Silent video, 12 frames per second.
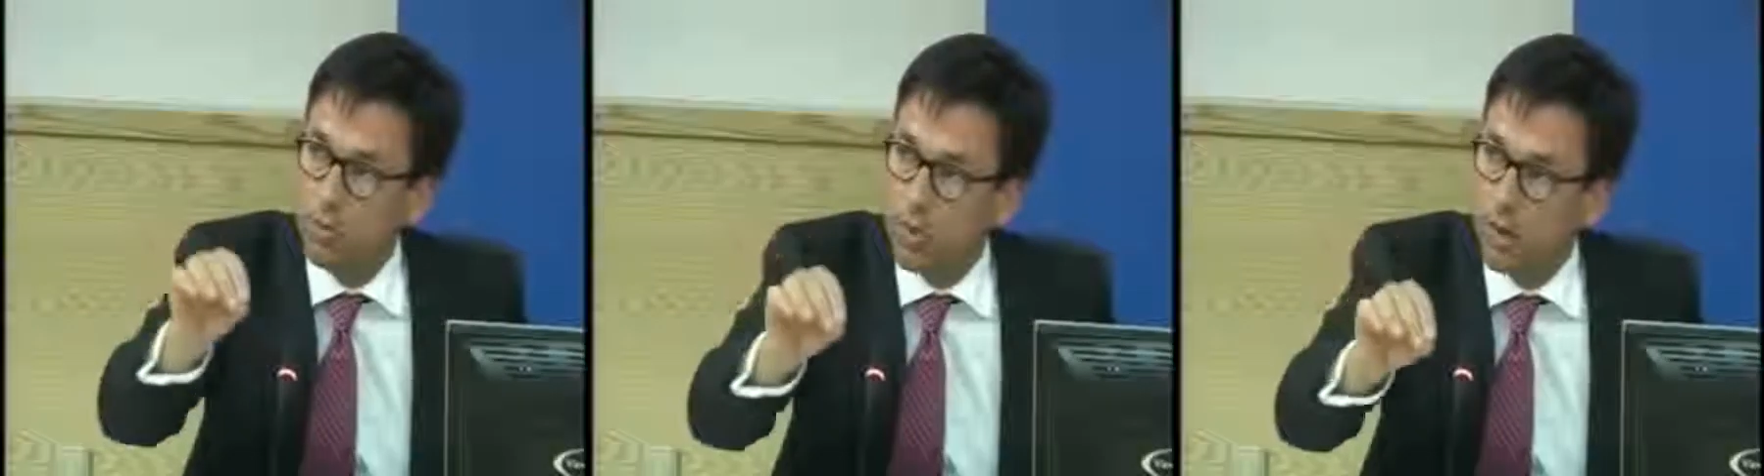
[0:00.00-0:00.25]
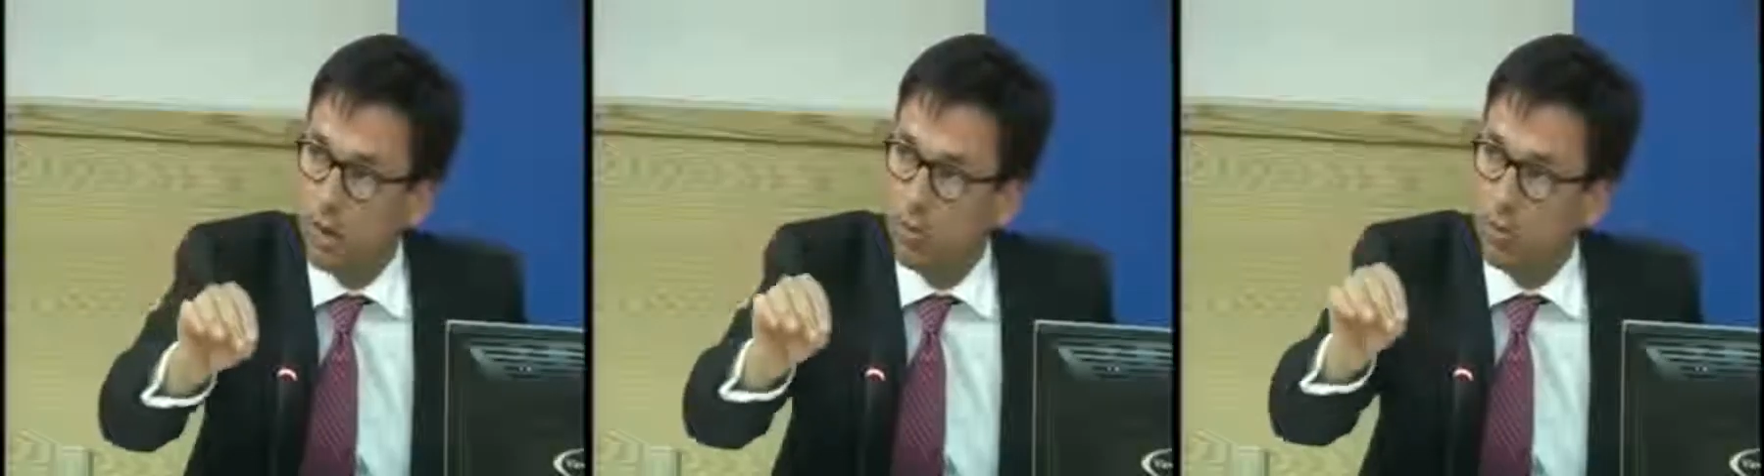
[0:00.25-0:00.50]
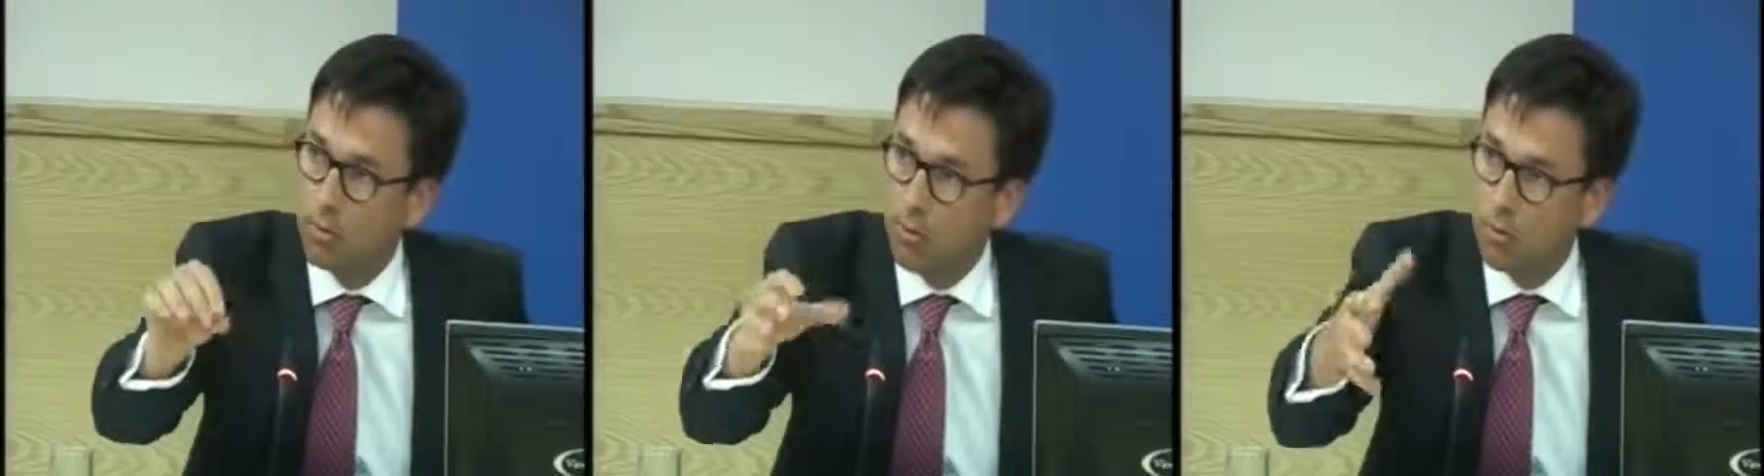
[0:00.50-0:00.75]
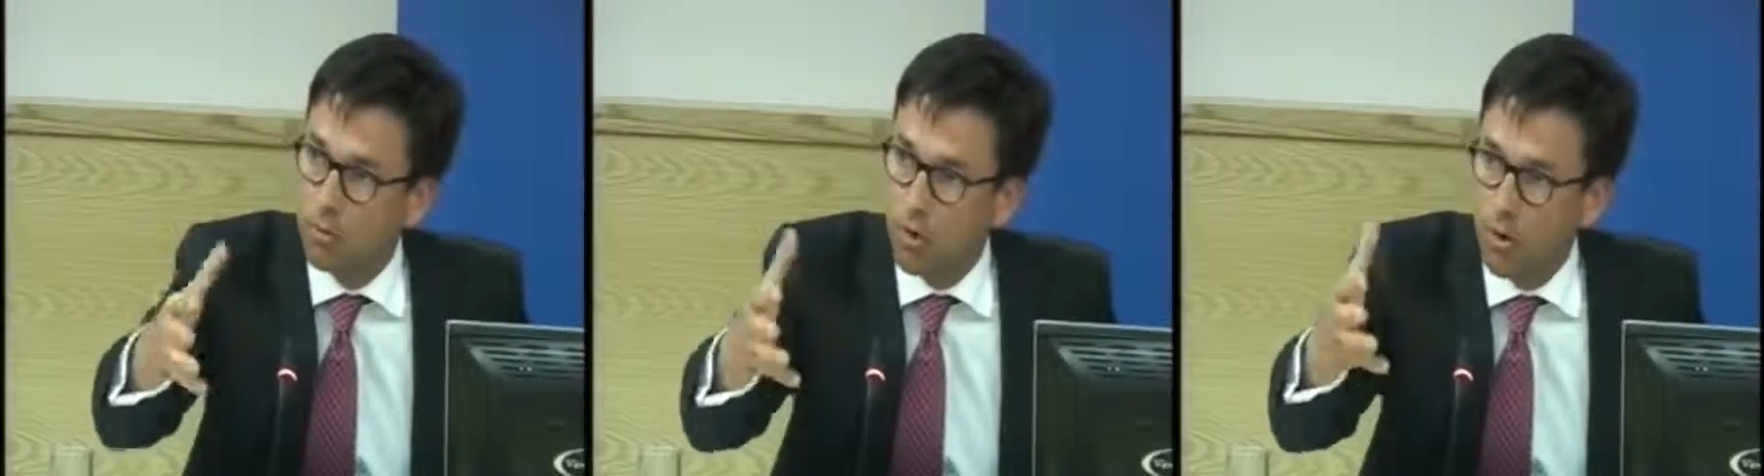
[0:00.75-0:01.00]

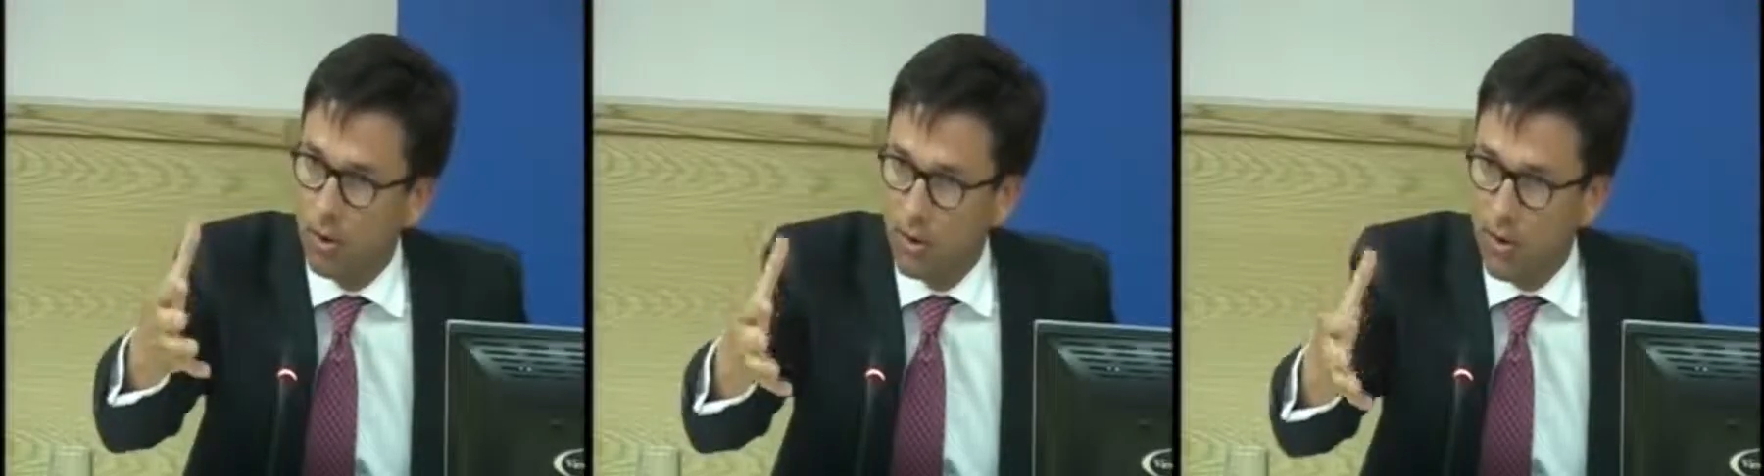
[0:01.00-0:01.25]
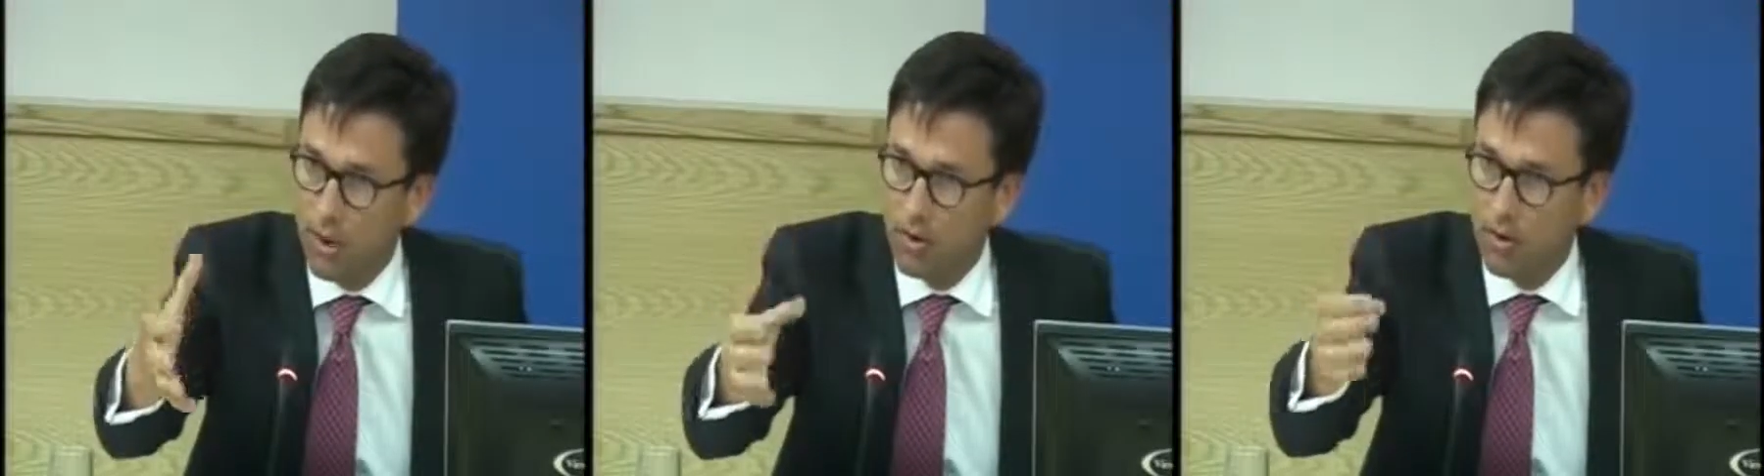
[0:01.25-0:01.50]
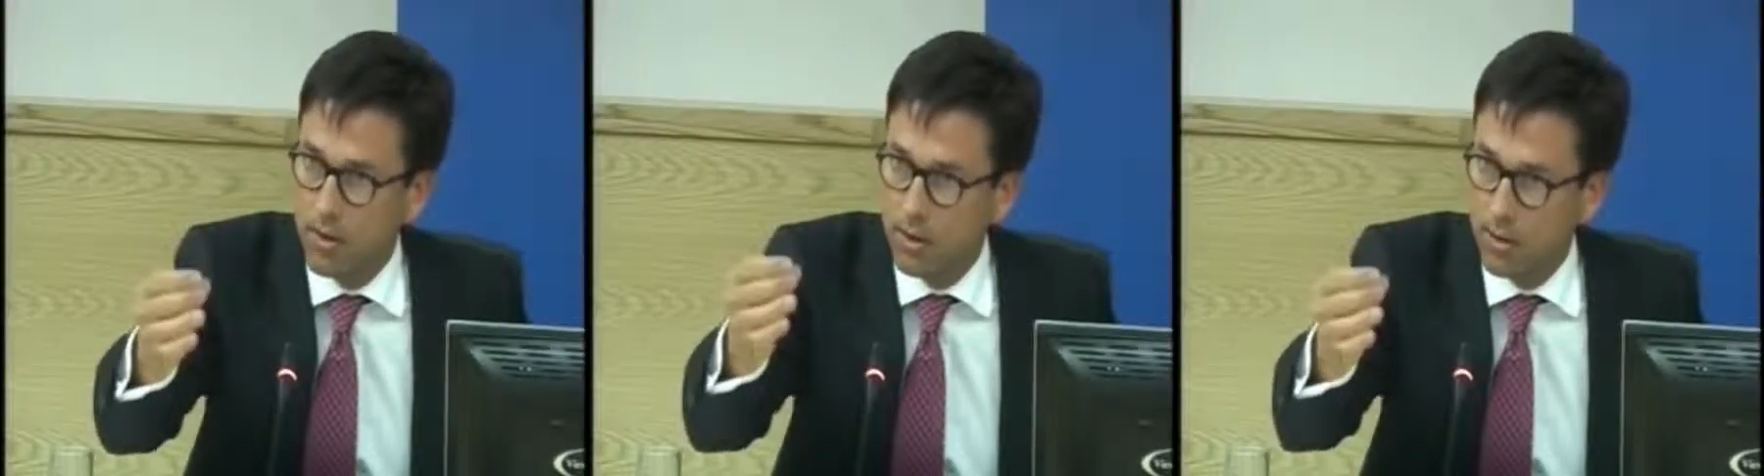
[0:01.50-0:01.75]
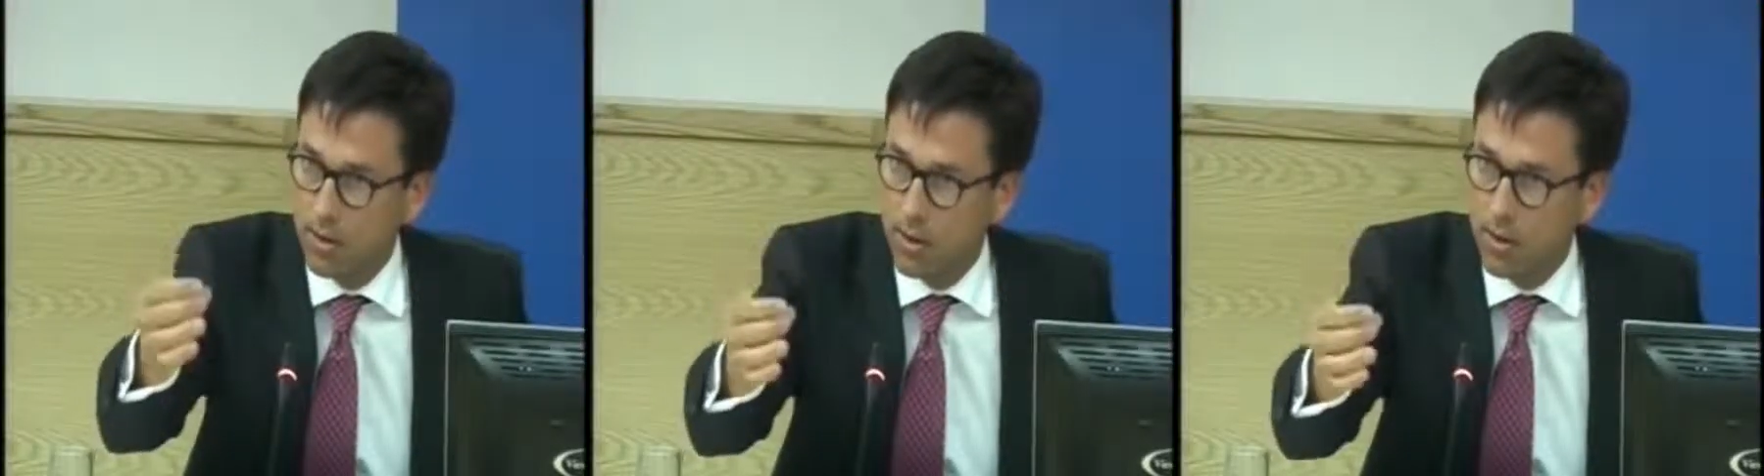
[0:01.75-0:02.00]
to organize this
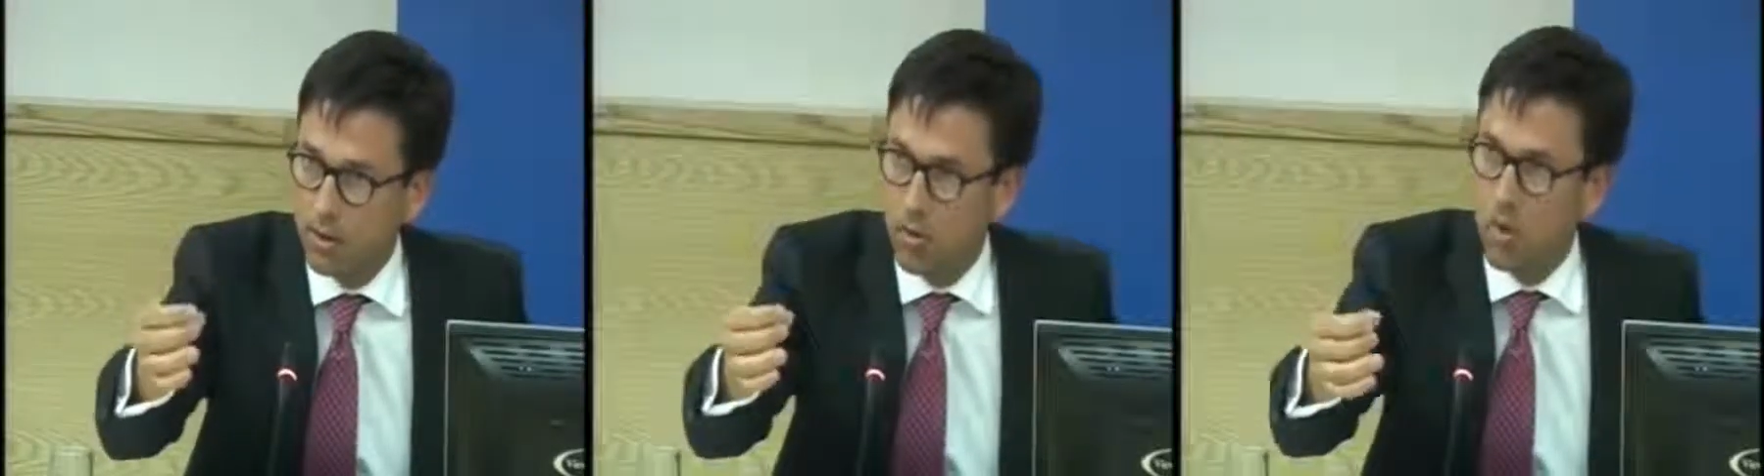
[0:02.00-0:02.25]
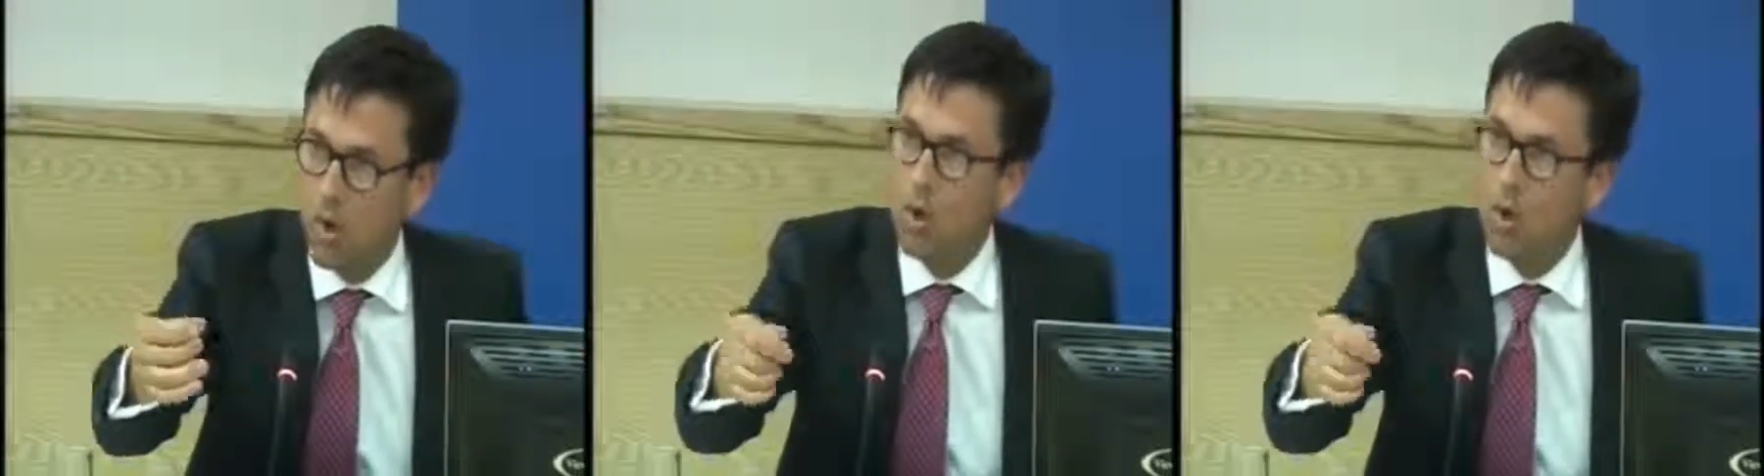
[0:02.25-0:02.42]
transition.